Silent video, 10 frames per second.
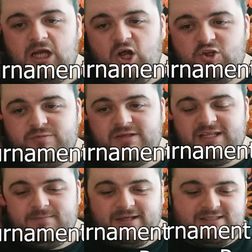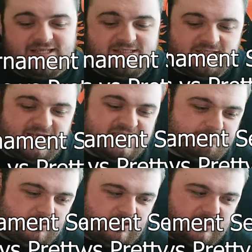ultimately it makes sense, I guess.
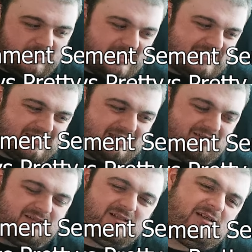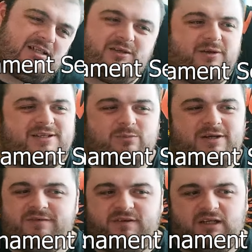But I guess, I don't know, it's a
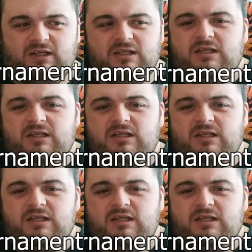weird thing.